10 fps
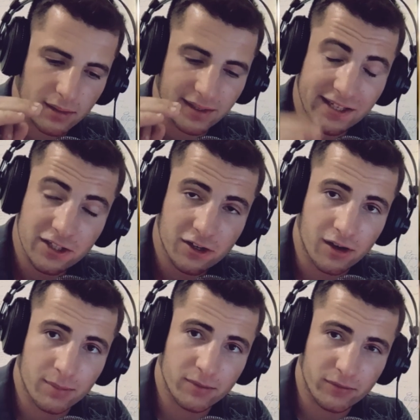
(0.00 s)

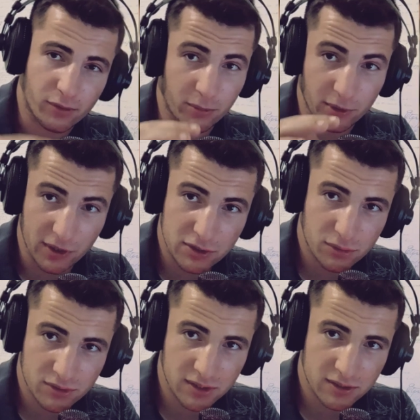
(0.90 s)
income from your
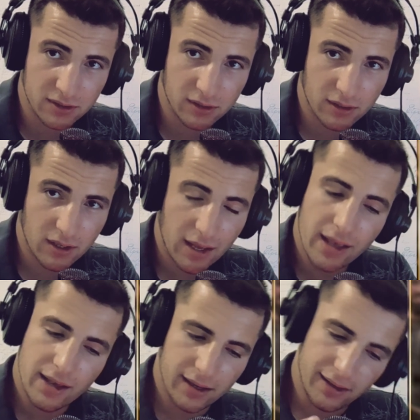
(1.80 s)
resources,
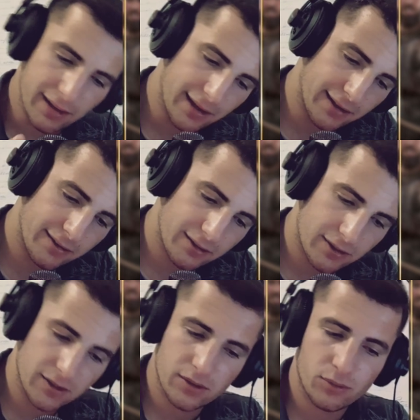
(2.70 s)
and
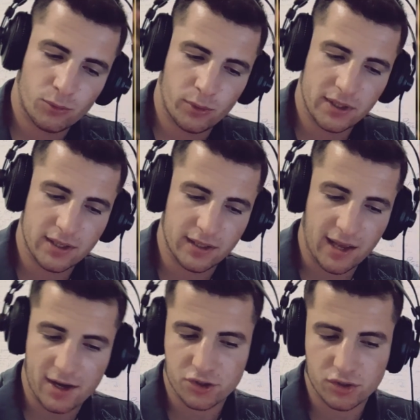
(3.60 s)
we can
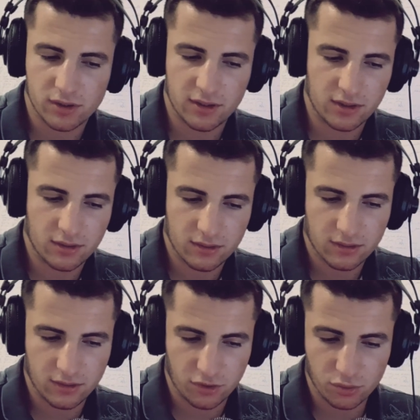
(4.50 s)
actually
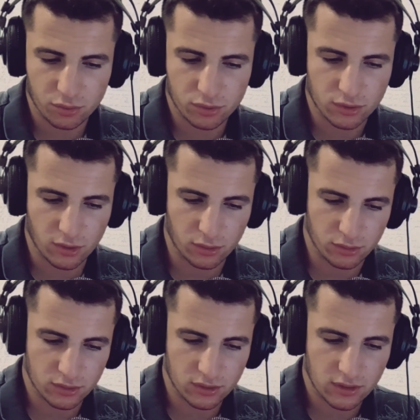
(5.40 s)
use
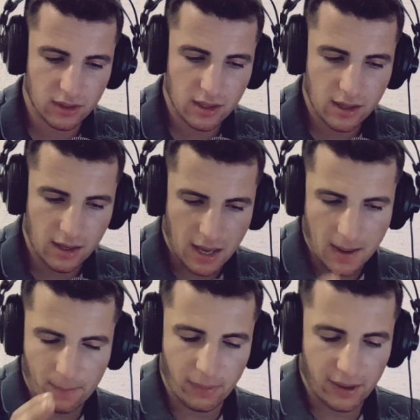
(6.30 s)
those
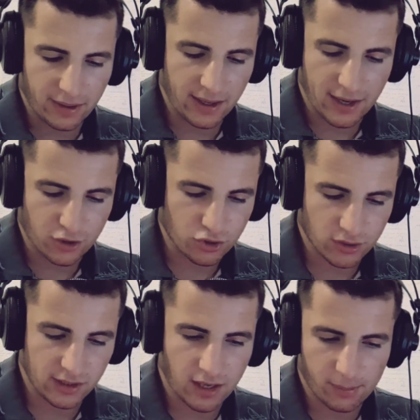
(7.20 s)
by
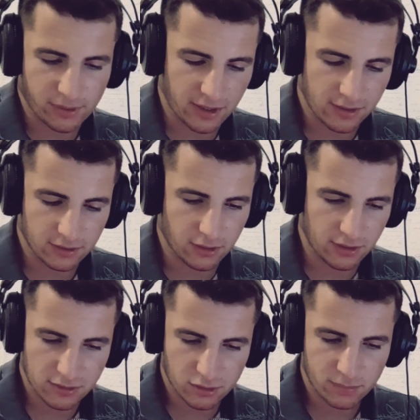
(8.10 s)
actually upgrading the
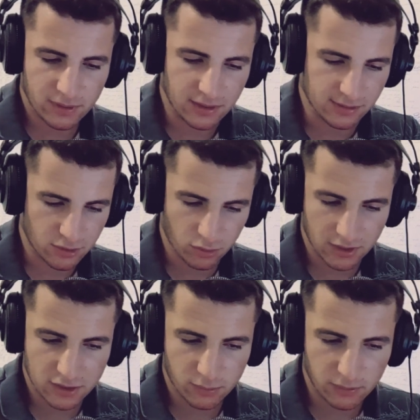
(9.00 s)
resource buildings. So
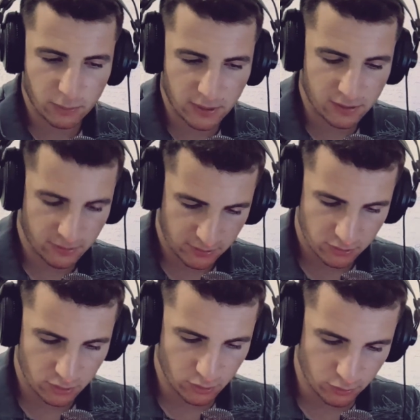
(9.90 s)
that's what we are going
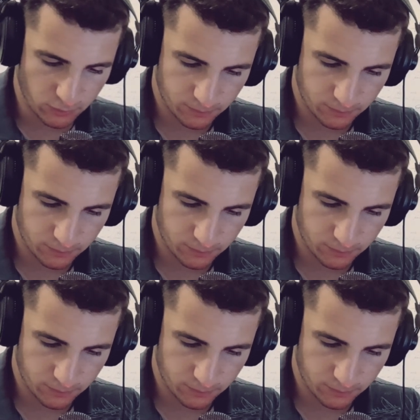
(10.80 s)
to do.